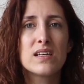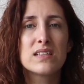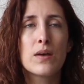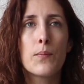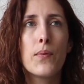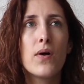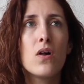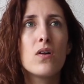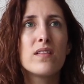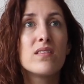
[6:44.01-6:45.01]

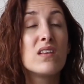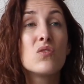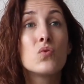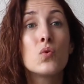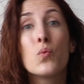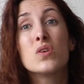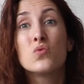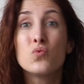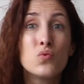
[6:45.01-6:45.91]
example and they don't know what to